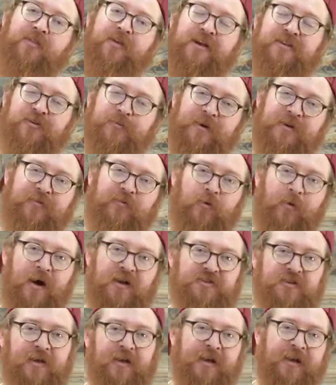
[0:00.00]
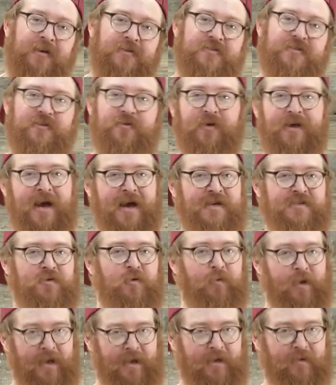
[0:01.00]
Thanks so much for watching, and I'll see you guys
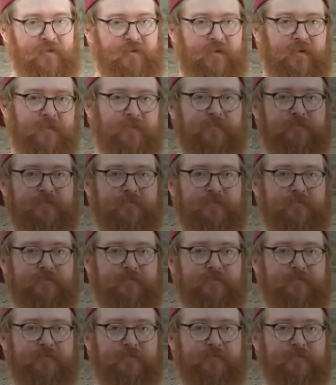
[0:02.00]
around.